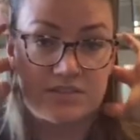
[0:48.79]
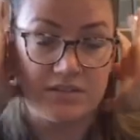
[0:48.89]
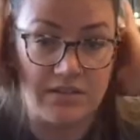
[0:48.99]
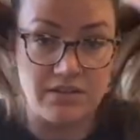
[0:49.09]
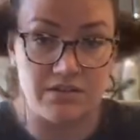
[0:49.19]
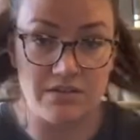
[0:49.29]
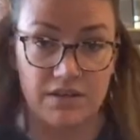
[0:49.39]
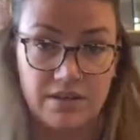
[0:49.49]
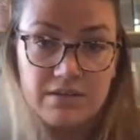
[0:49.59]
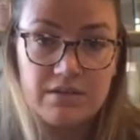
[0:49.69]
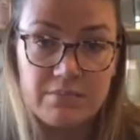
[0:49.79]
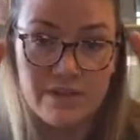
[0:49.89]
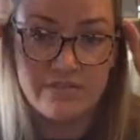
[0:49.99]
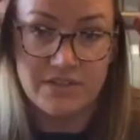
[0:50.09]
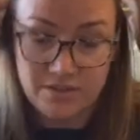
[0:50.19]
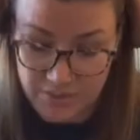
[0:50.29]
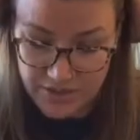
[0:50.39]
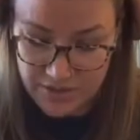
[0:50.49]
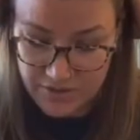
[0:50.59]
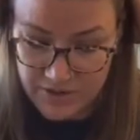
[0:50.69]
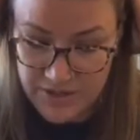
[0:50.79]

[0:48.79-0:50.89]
a little above, a little below.